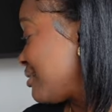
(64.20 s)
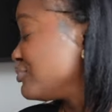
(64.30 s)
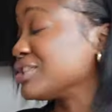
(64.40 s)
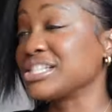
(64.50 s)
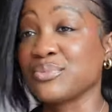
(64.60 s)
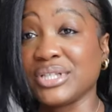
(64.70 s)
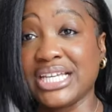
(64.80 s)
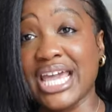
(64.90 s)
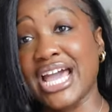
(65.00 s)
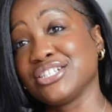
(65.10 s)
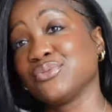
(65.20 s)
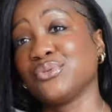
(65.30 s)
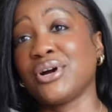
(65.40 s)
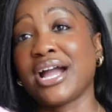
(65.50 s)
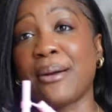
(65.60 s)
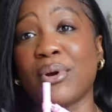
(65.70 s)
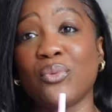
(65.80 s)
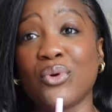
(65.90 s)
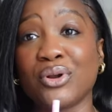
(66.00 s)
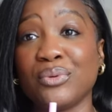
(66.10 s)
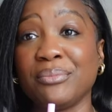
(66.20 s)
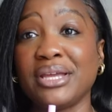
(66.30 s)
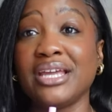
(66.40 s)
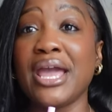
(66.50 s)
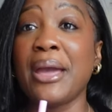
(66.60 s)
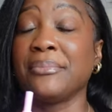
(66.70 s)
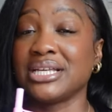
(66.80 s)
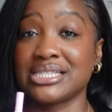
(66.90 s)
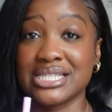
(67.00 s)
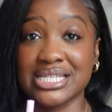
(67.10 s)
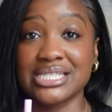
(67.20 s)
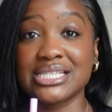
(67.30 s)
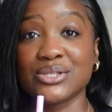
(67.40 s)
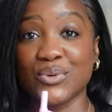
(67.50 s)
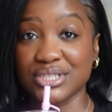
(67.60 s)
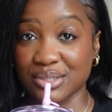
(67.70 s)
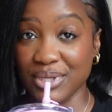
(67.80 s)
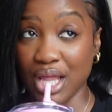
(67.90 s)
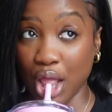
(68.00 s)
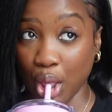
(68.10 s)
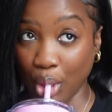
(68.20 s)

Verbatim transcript: I'm dressed really casual, I got my water with me because this is going to be